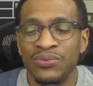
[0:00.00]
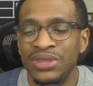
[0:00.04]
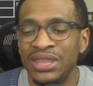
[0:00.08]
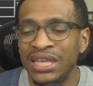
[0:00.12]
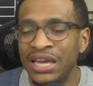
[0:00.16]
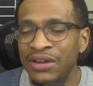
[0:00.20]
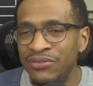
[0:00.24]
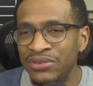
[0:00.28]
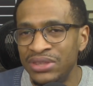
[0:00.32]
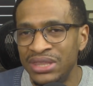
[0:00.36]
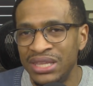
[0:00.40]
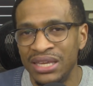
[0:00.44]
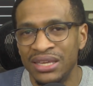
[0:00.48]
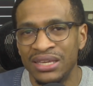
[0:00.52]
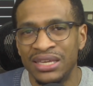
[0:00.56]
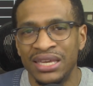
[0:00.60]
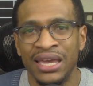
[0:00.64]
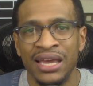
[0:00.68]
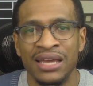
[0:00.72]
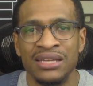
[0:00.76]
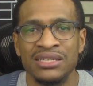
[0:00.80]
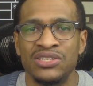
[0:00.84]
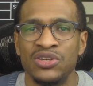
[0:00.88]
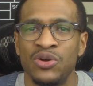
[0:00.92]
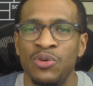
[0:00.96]
everything,
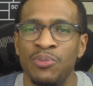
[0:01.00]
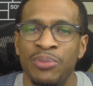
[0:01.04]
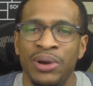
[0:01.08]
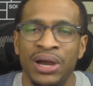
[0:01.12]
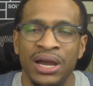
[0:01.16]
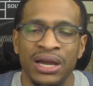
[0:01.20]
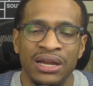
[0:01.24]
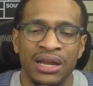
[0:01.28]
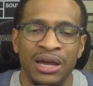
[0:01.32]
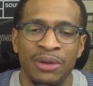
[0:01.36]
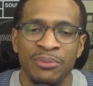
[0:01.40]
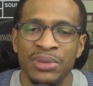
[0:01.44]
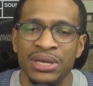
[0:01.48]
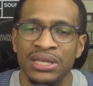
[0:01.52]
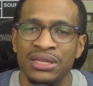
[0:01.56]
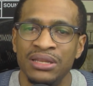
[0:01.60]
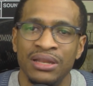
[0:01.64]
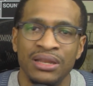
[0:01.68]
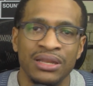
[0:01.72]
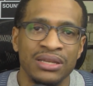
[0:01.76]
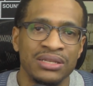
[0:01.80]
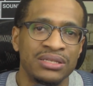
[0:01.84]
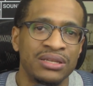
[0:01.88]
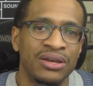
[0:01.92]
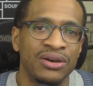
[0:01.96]
Canto Bite. I mean, the
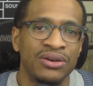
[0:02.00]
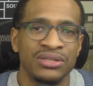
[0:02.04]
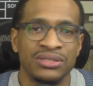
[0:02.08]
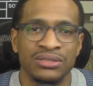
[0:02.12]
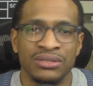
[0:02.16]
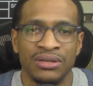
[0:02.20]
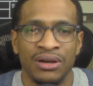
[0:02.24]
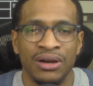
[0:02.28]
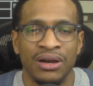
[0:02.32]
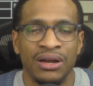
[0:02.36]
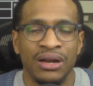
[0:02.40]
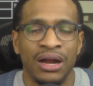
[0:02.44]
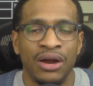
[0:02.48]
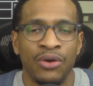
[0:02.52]
list goes on.